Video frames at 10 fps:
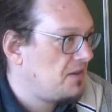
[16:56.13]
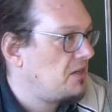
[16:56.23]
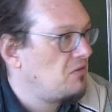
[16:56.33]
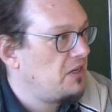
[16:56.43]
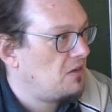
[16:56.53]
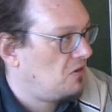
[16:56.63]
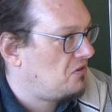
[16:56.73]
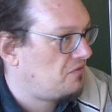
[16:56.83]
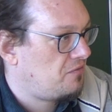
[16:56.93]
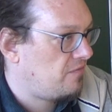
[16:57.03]
then you need a
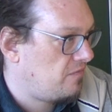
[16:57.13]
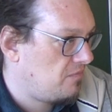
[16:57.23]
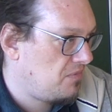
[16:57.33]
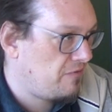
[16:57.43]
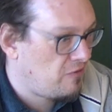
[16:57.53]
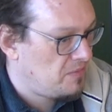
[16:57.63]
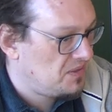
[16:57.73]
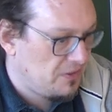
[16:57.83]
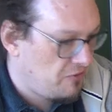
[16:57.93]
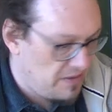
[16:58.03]
lot of
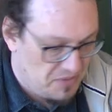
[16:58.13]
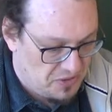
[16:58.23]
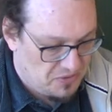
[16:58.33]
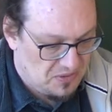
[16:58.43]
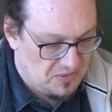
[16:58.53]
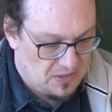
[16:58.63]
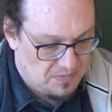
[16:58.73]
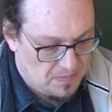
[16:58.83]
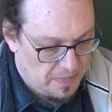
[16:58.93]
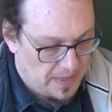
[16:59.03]
performance and RAM in your system.